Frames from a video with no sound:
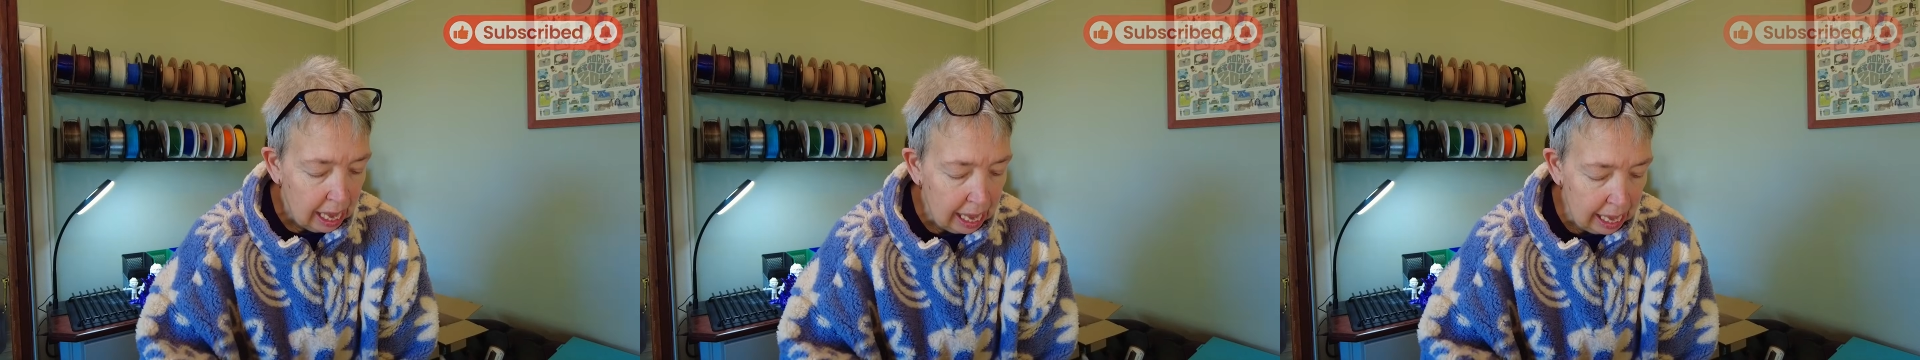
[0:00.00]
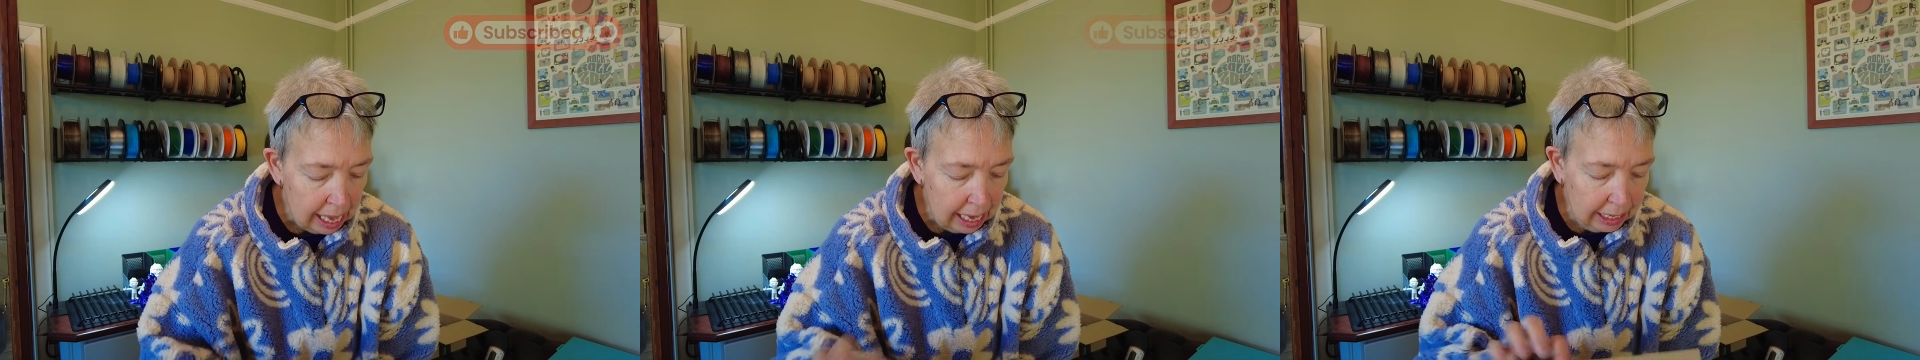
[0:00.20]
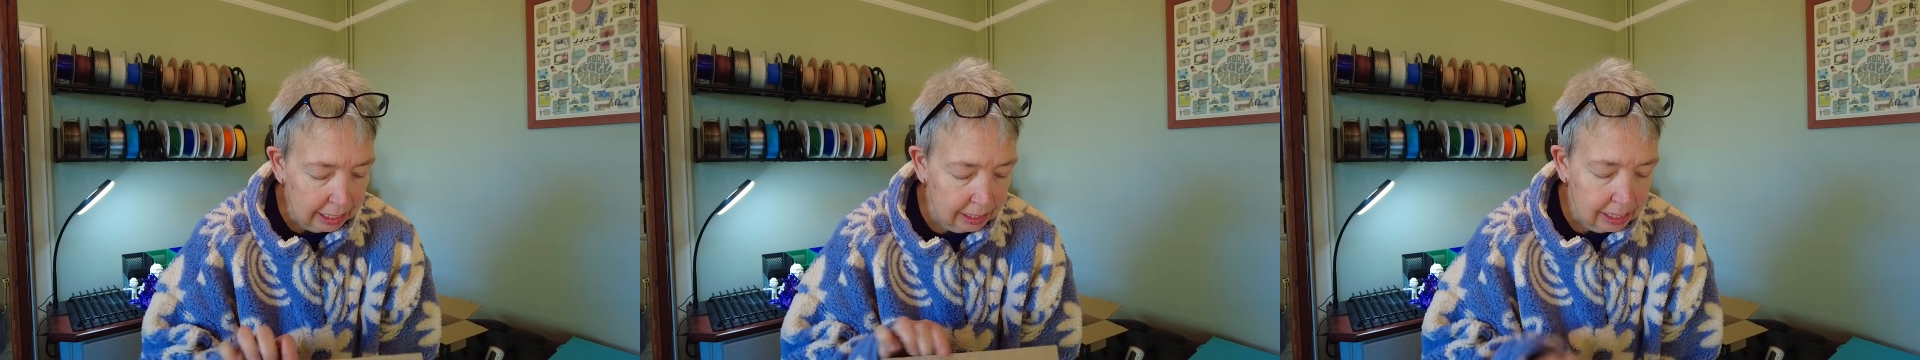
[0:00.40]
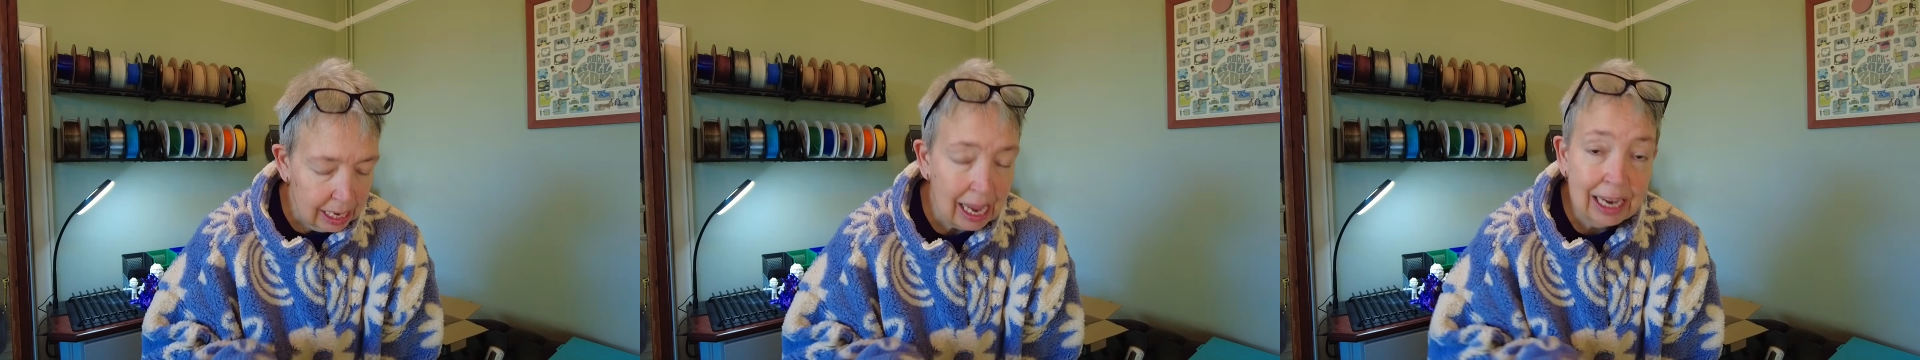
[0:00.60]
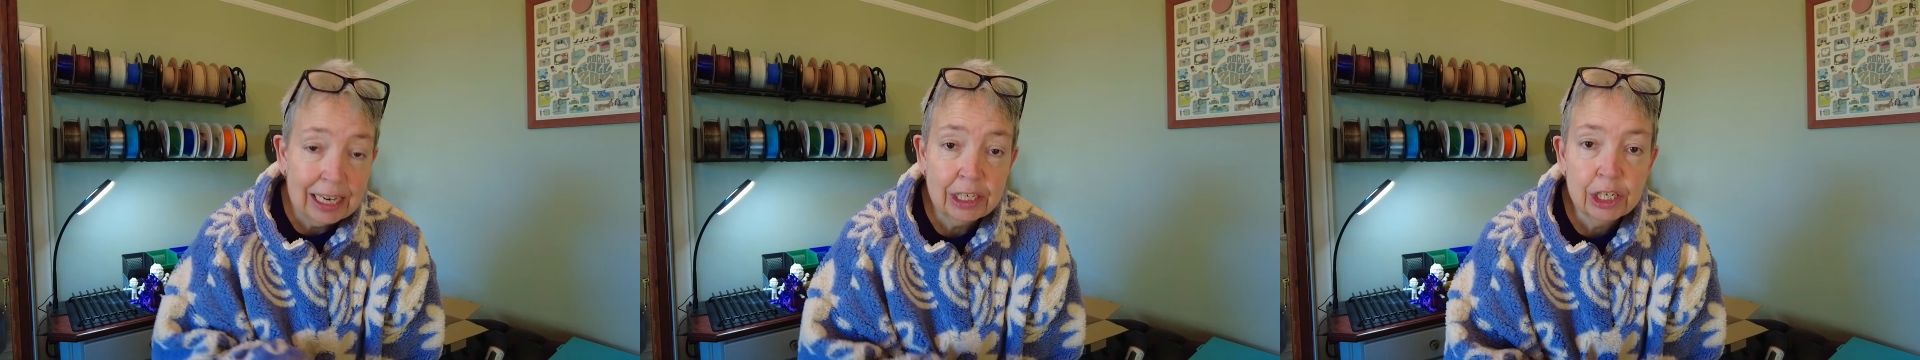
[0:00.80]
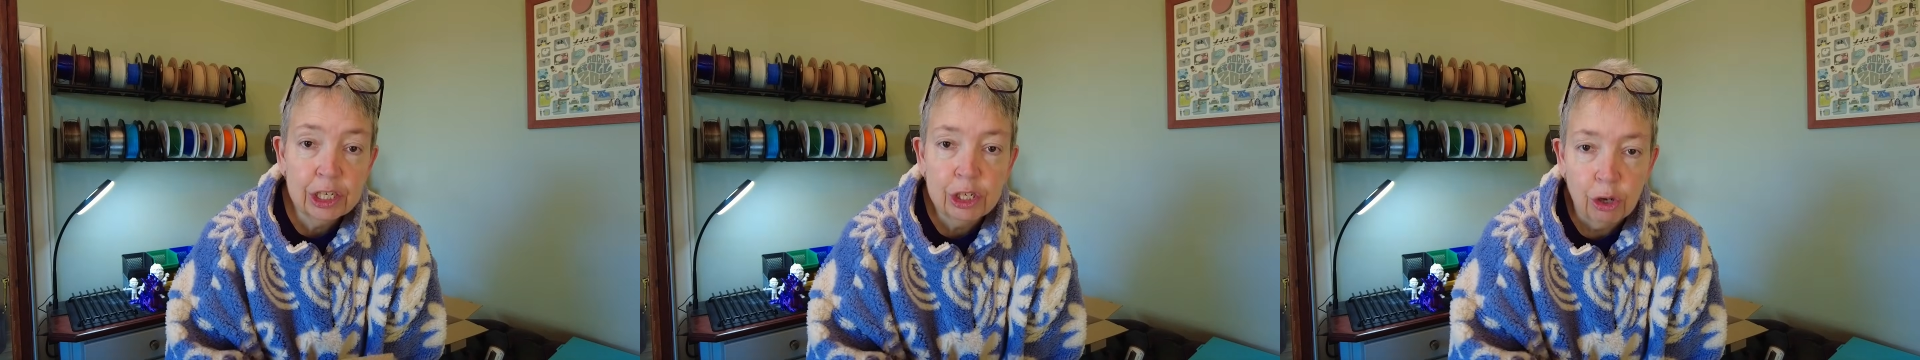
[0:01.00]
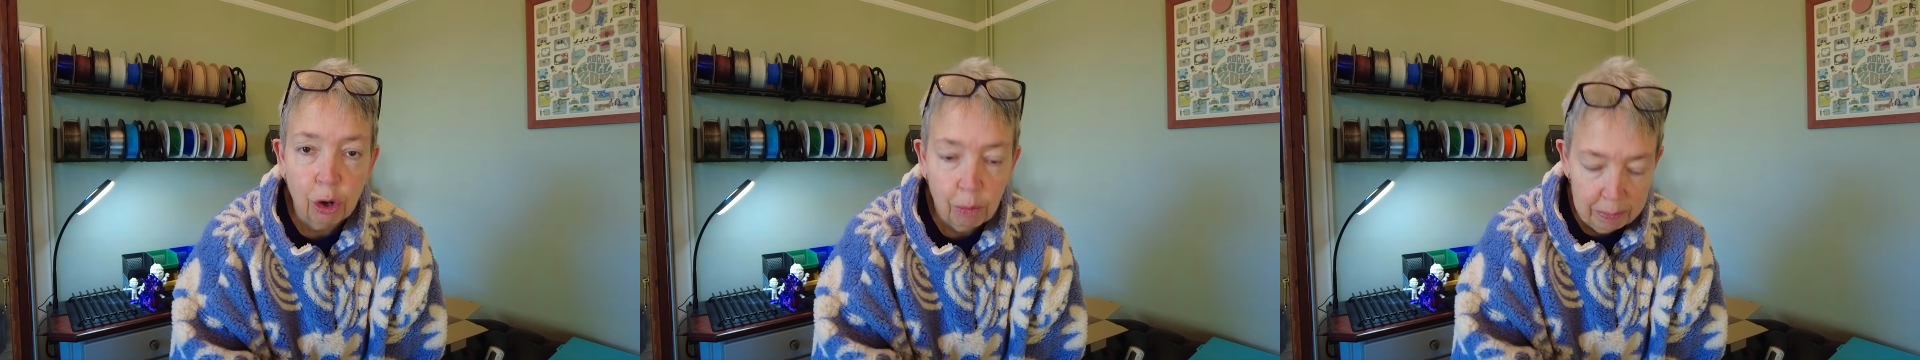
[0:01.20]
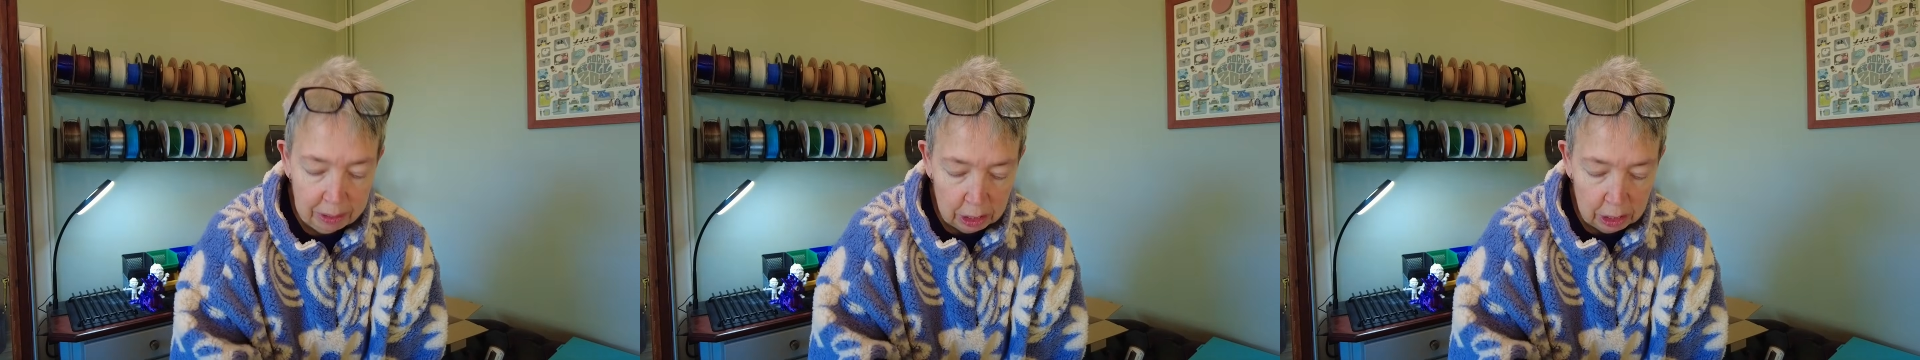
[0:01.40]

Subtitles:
And I just thought,